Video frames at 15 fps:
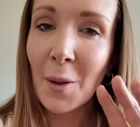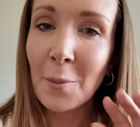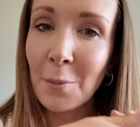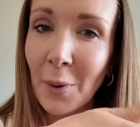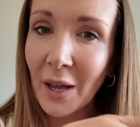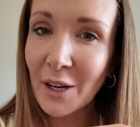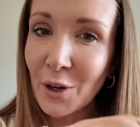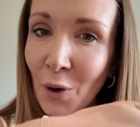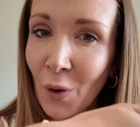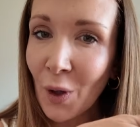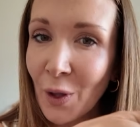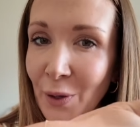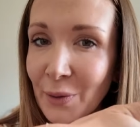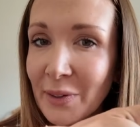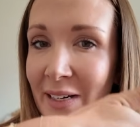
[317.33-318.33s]
But not
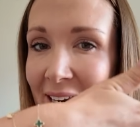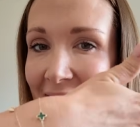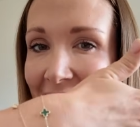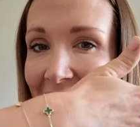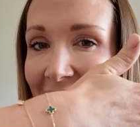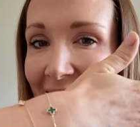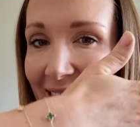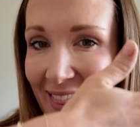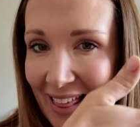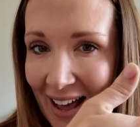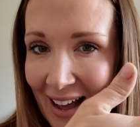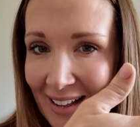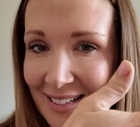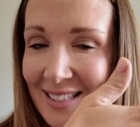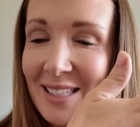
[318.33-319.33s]
only
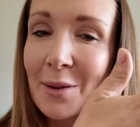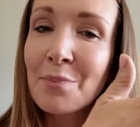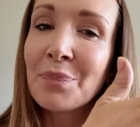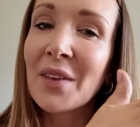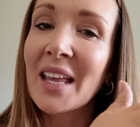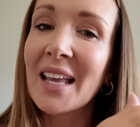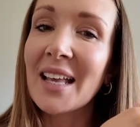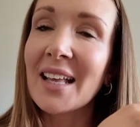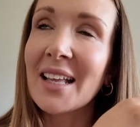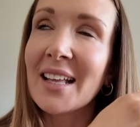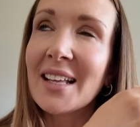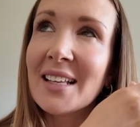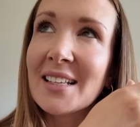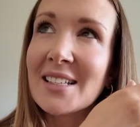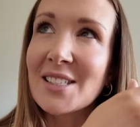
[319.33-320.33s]
that.
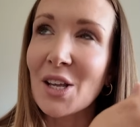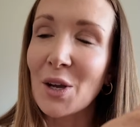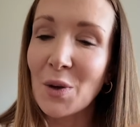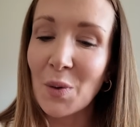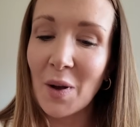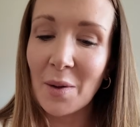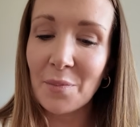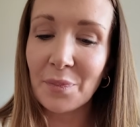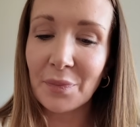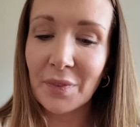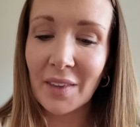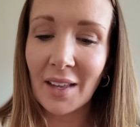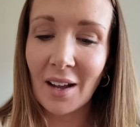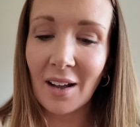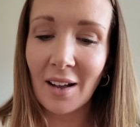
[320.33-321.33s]
So
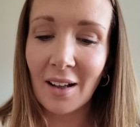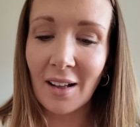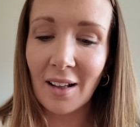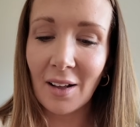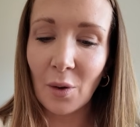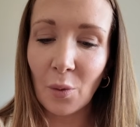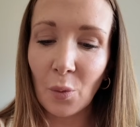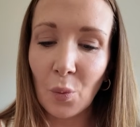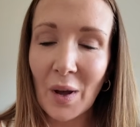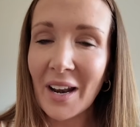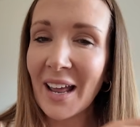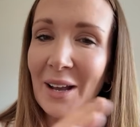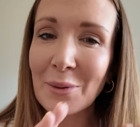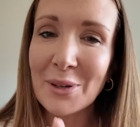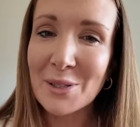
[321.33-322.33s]
when
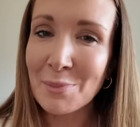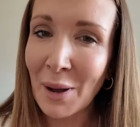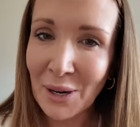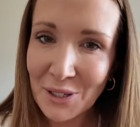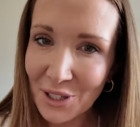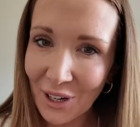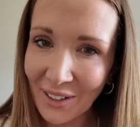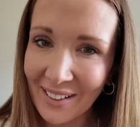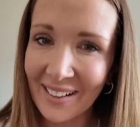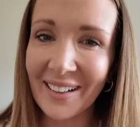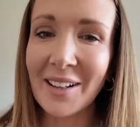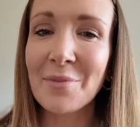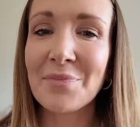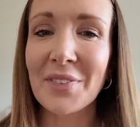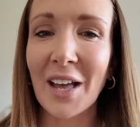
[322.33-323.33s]
I was much younger,
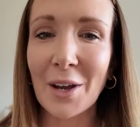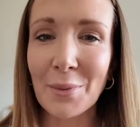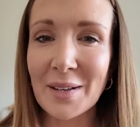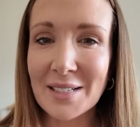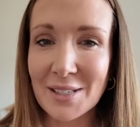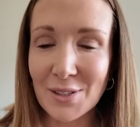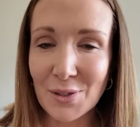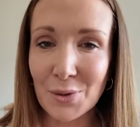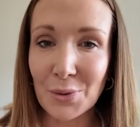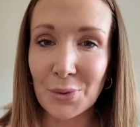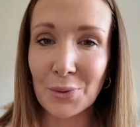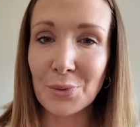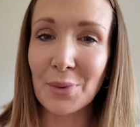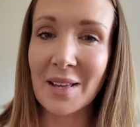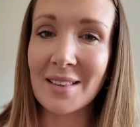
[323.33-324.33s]
I went to
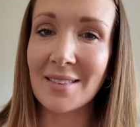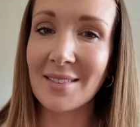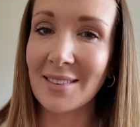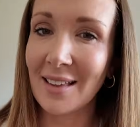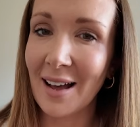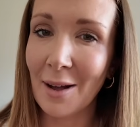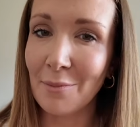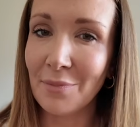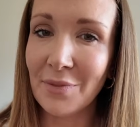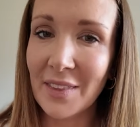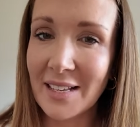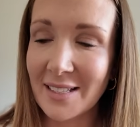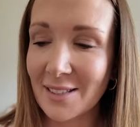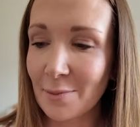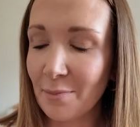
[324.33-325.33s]
school with
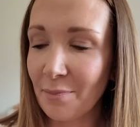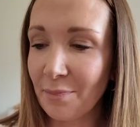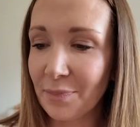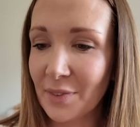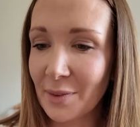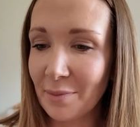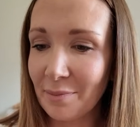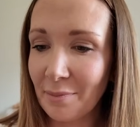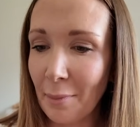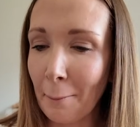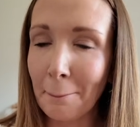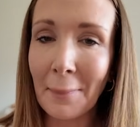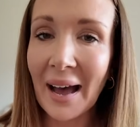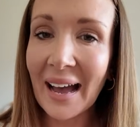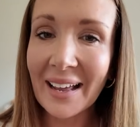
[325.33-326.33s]
this
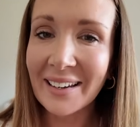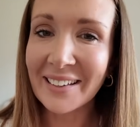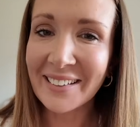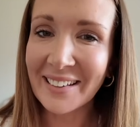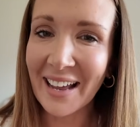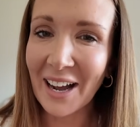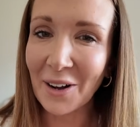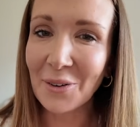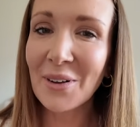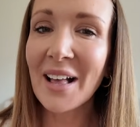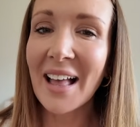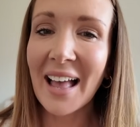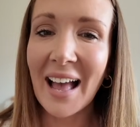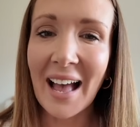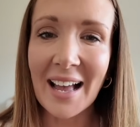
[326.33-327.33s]
man now,
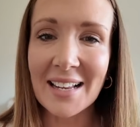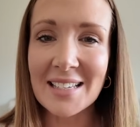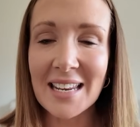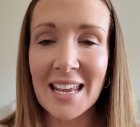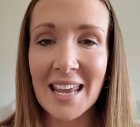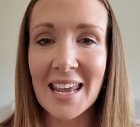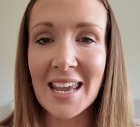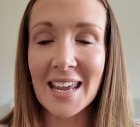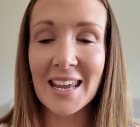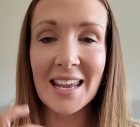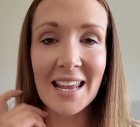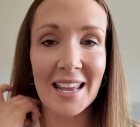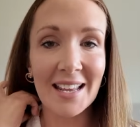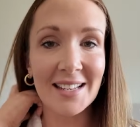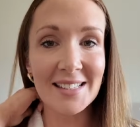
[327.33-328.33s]
and he
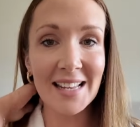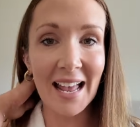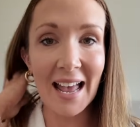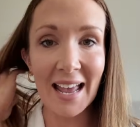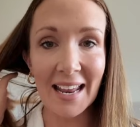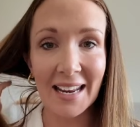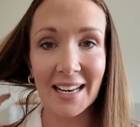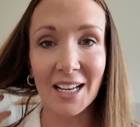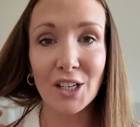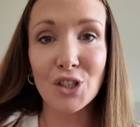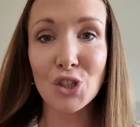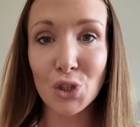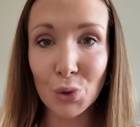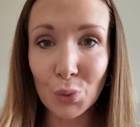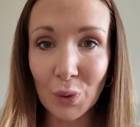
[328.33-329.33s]
is a
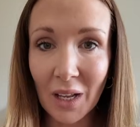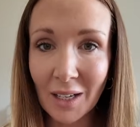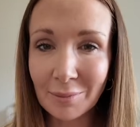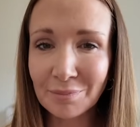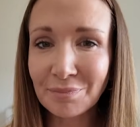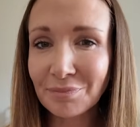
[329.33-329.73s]
jeweler.